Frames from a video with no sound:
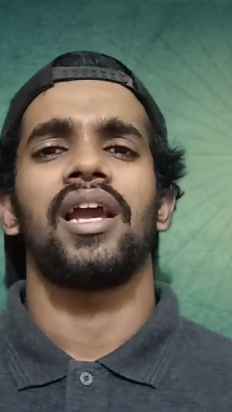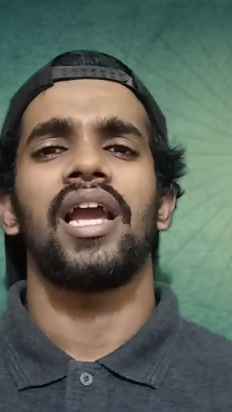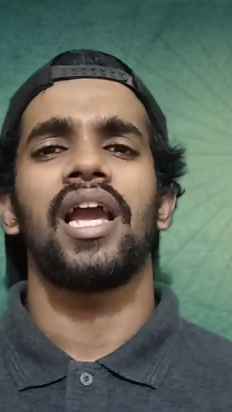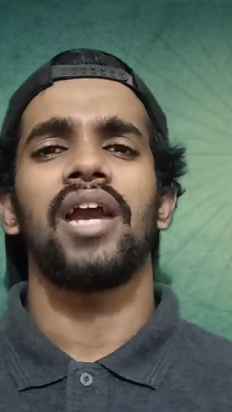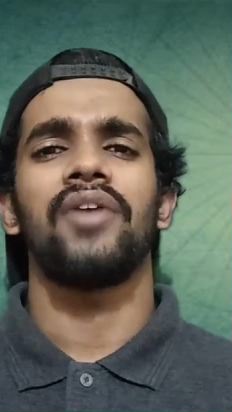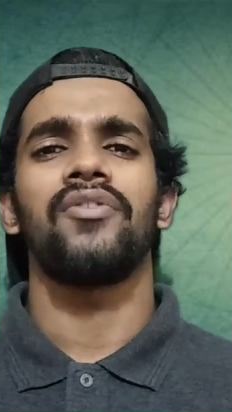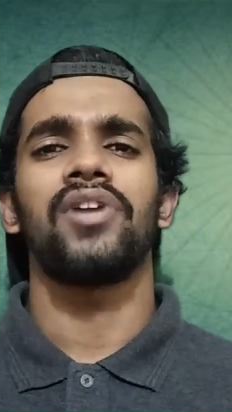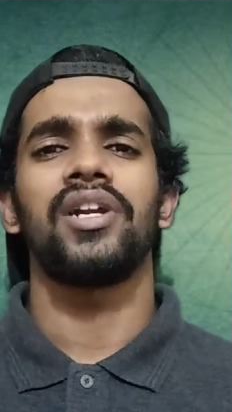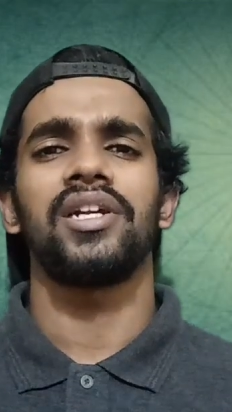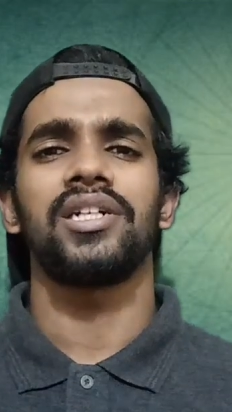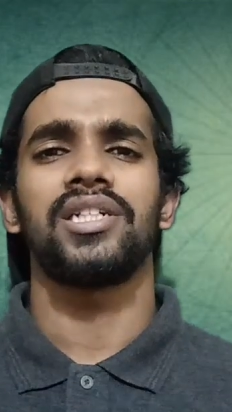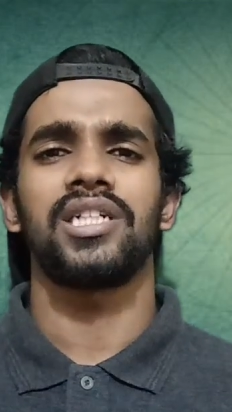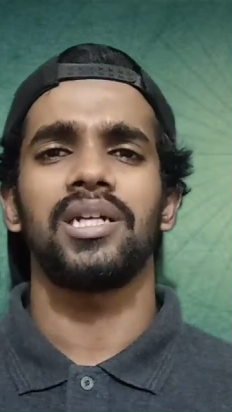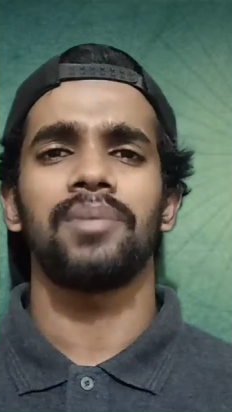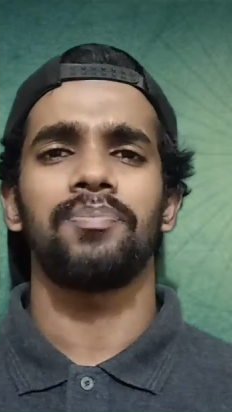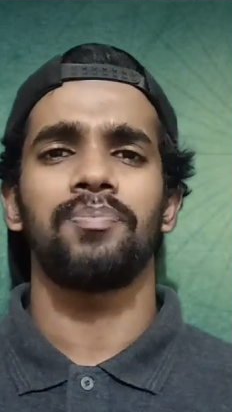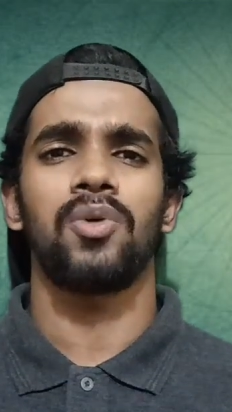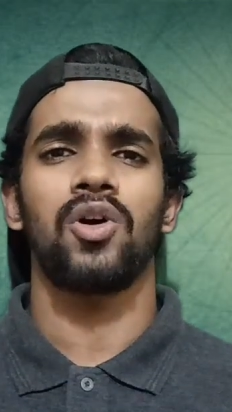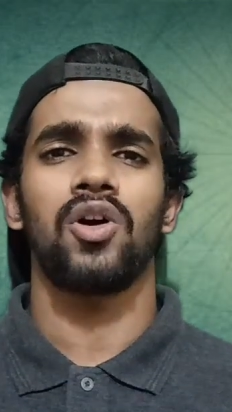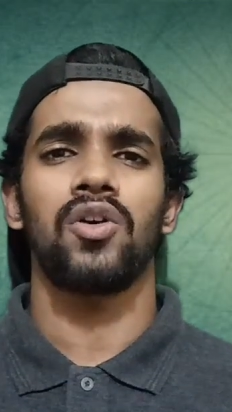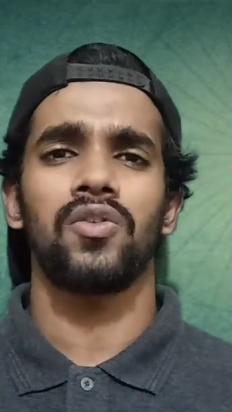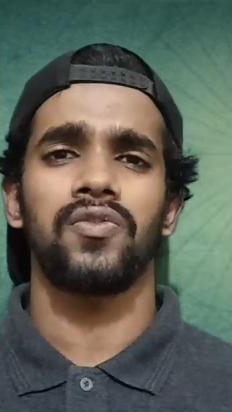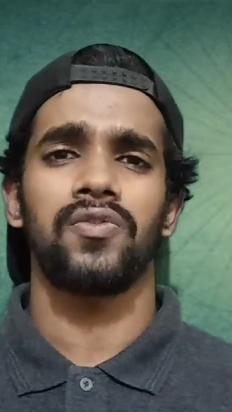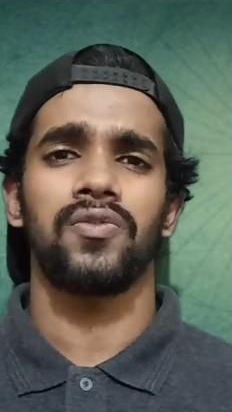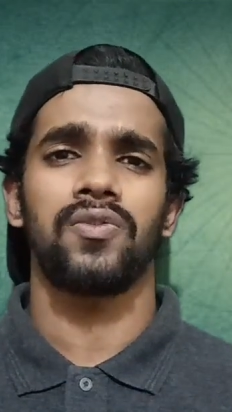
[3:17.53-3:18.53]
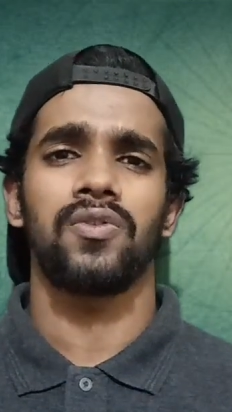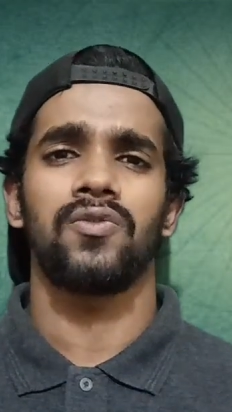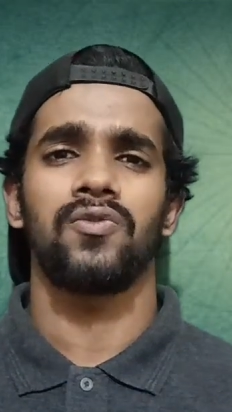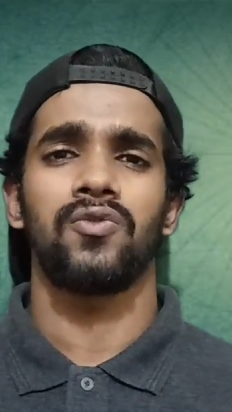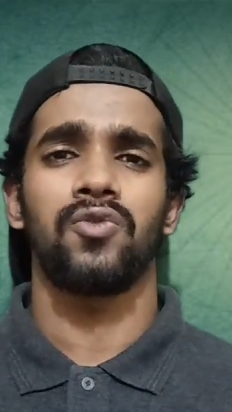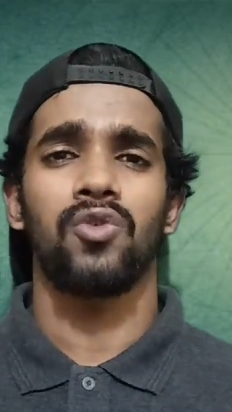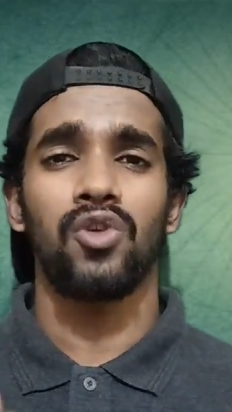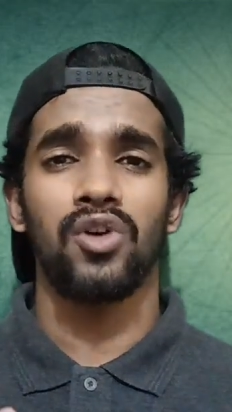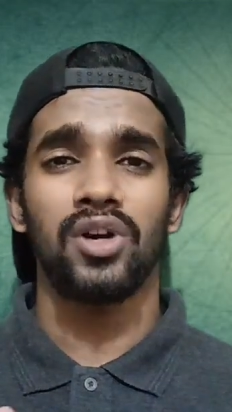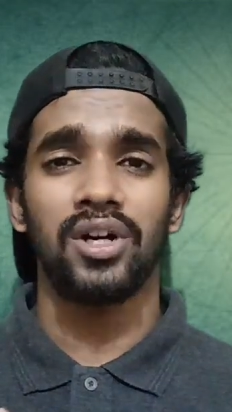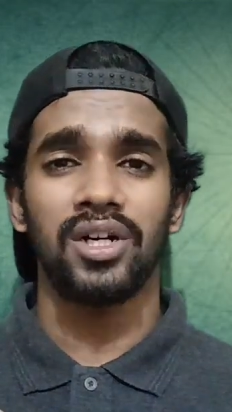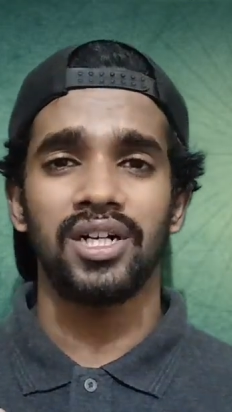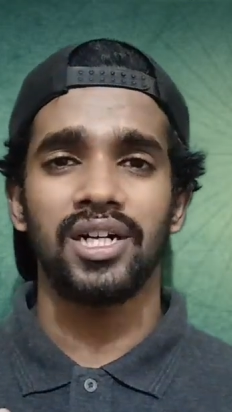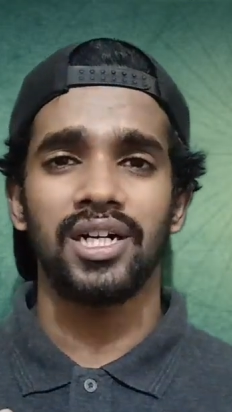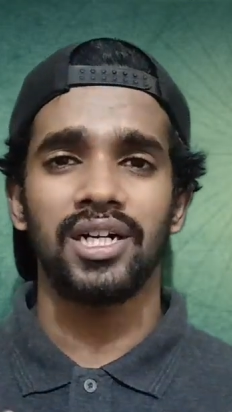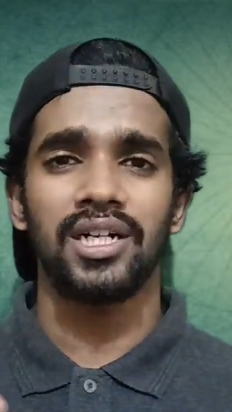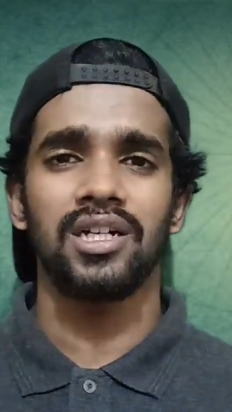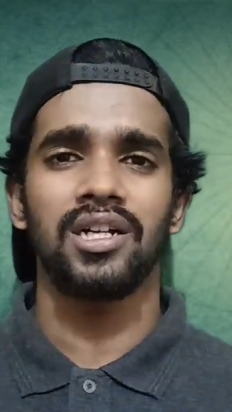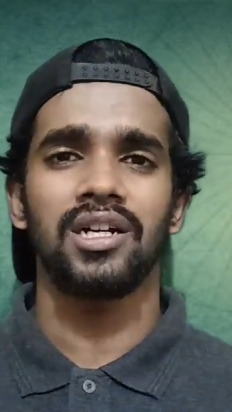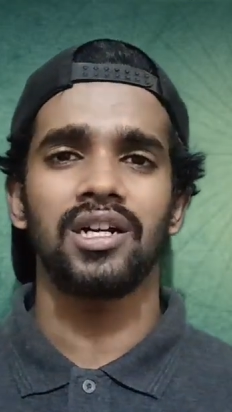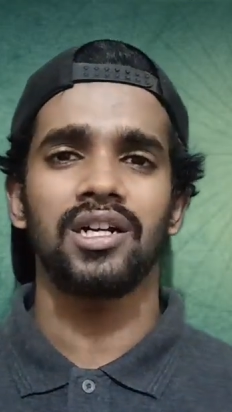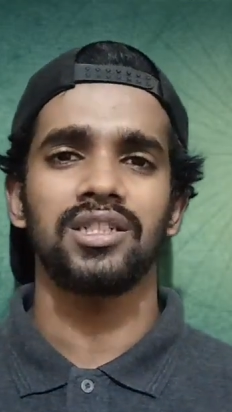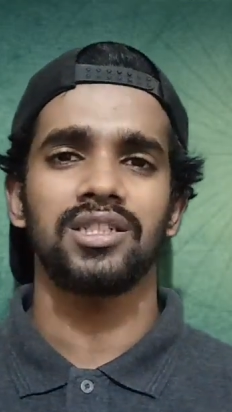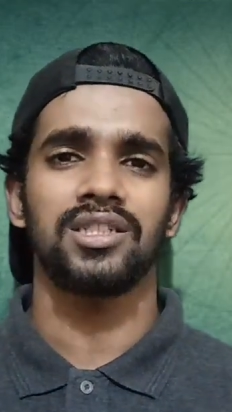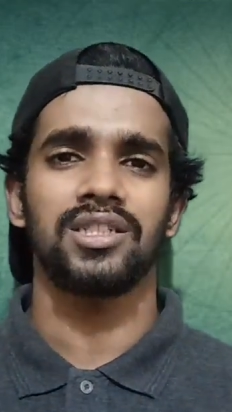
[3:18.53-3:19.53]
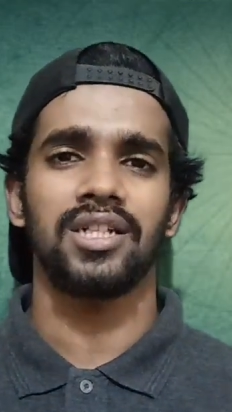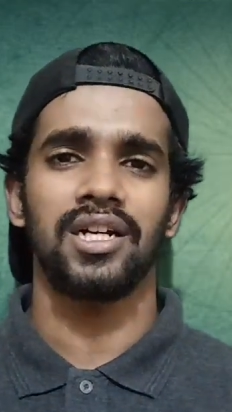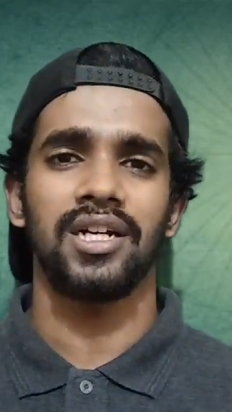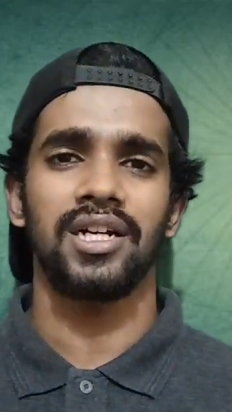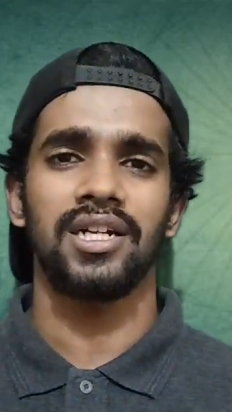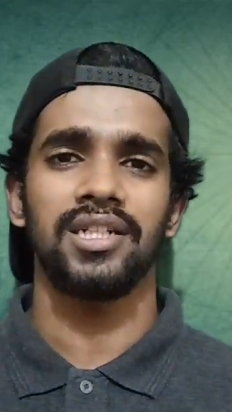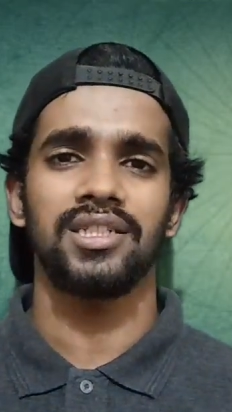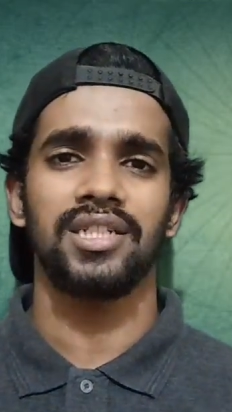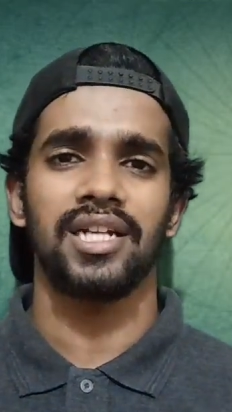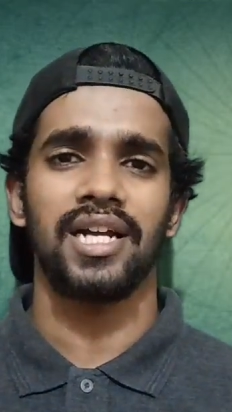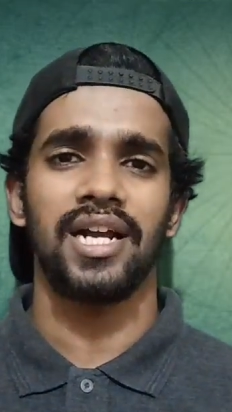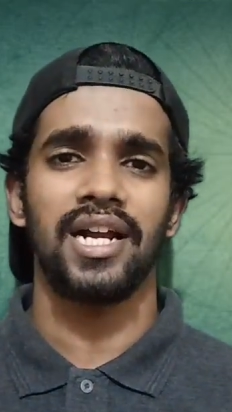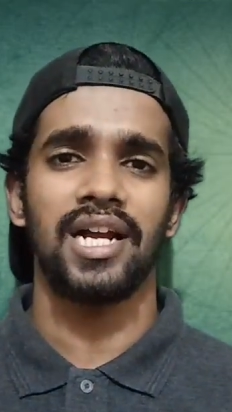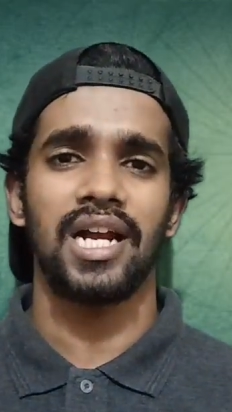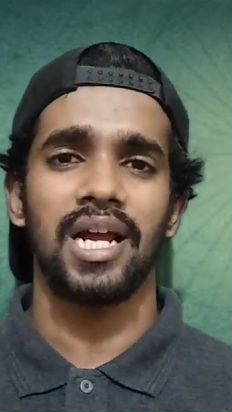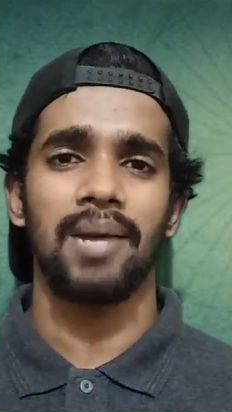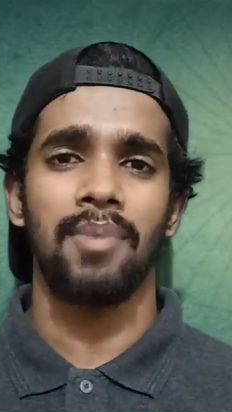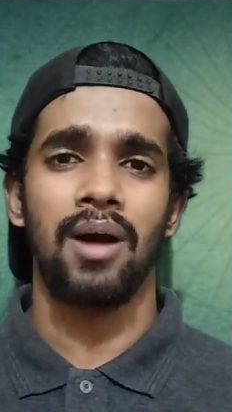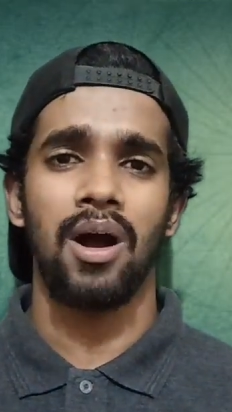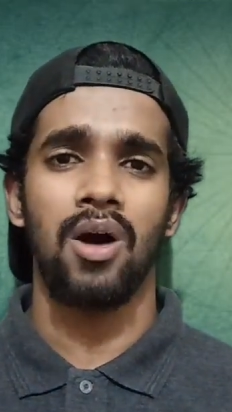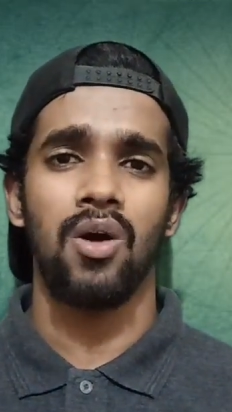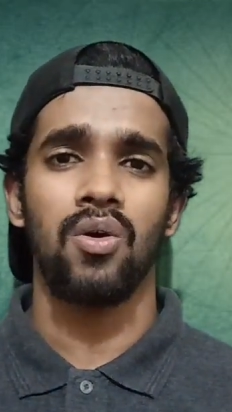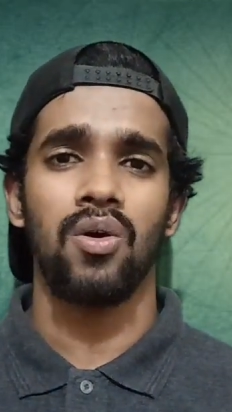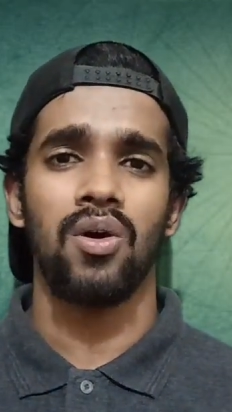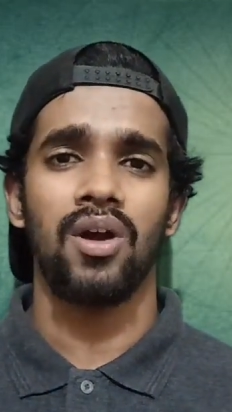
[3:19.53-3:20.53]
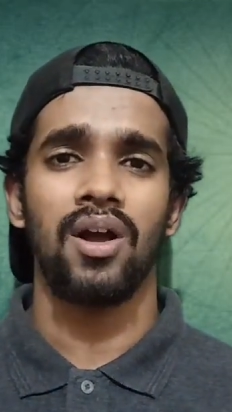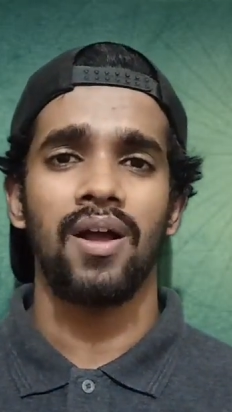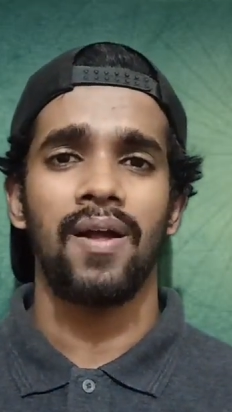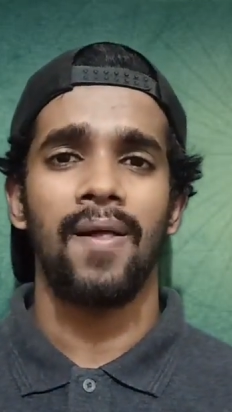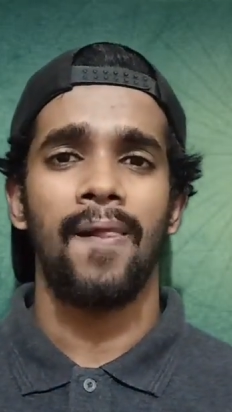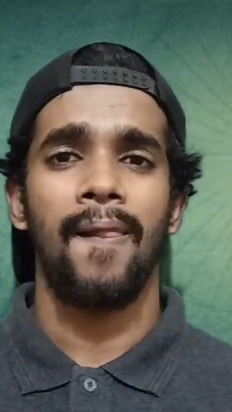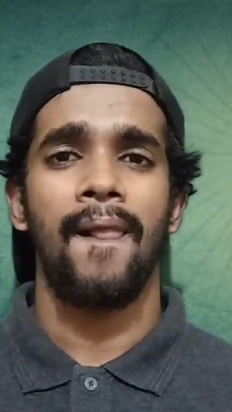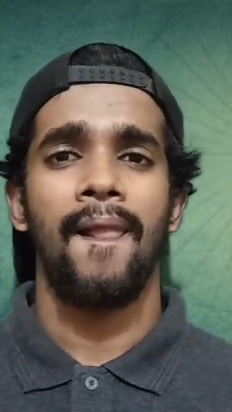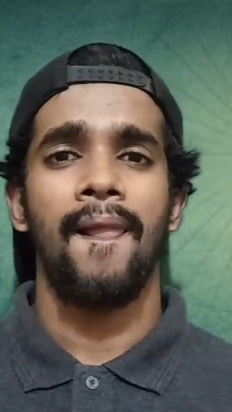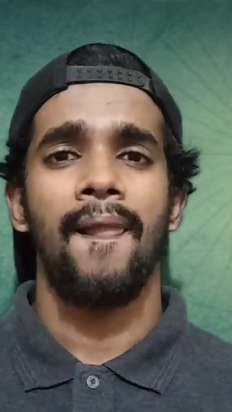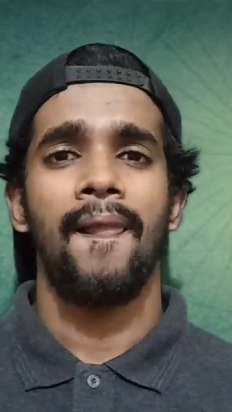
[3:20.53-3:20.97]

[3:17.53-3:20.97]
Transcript: Every ship of four hundred gross tonnage and above,